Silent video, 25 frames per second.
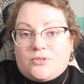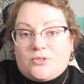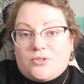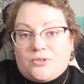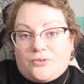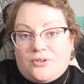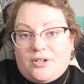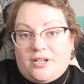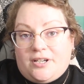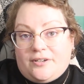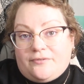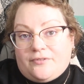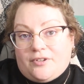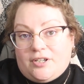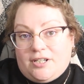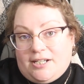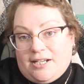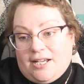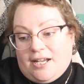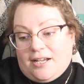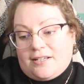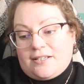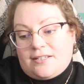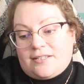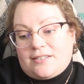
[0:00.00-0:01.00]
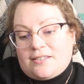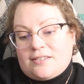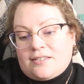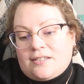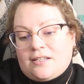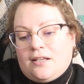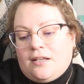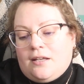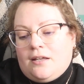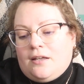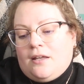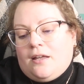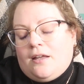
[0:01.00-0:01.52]
3 different decks.
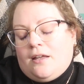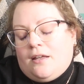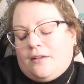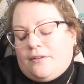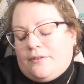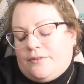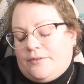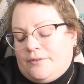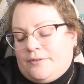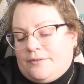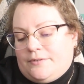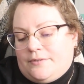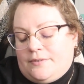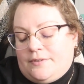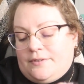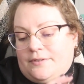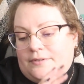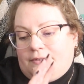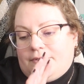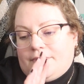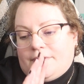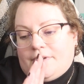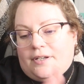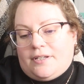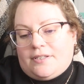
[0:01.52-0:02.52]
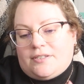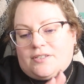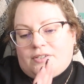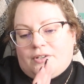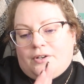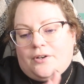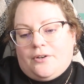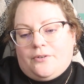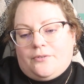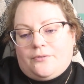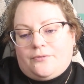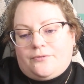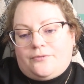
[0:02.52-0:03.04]
And
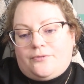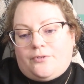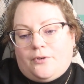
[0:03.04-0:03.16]
so